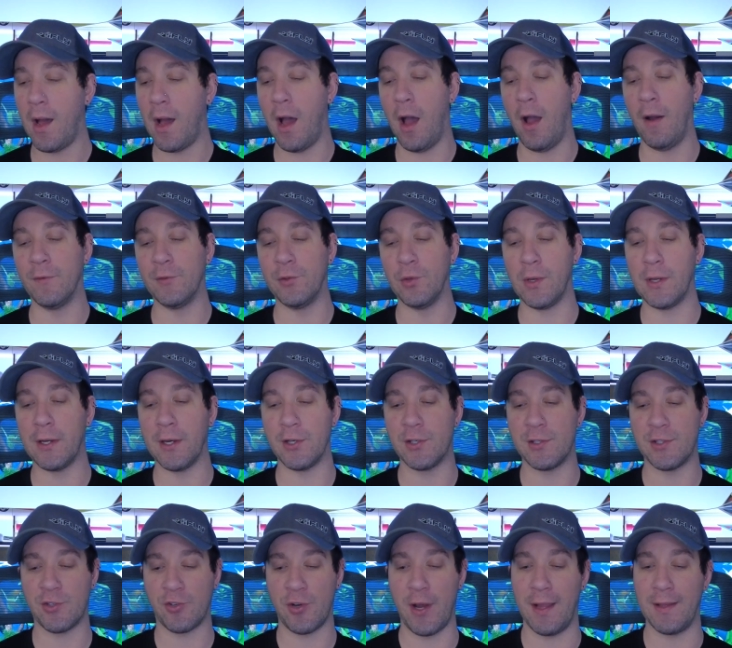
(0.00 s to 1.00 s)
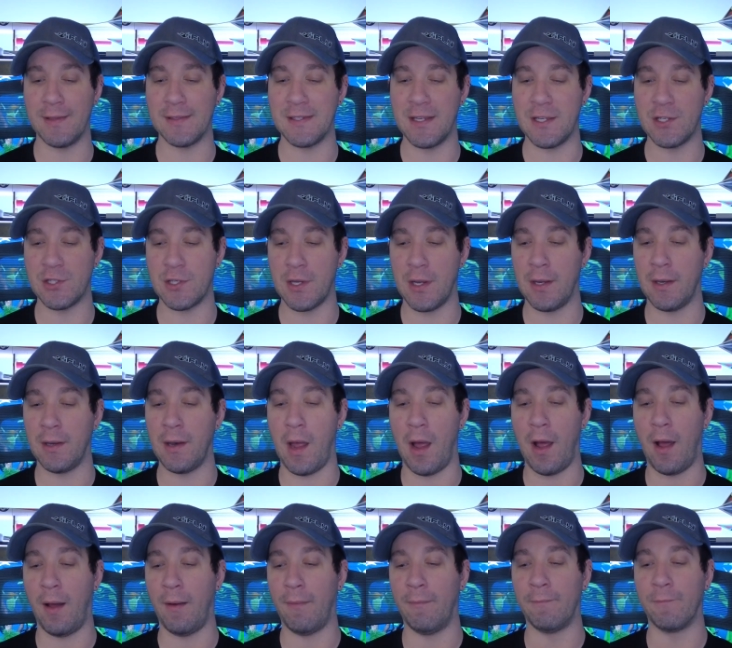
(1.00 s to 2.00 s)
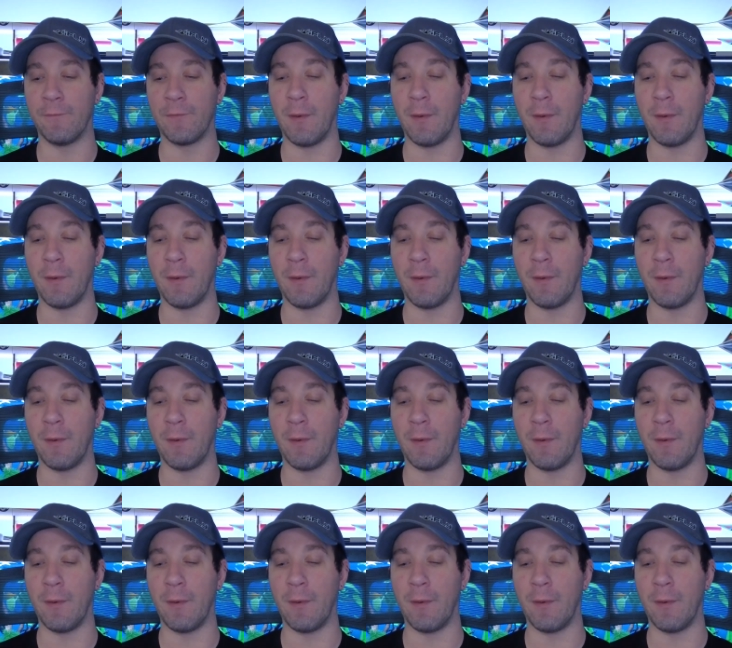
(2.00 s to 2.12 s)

of doing a transition um,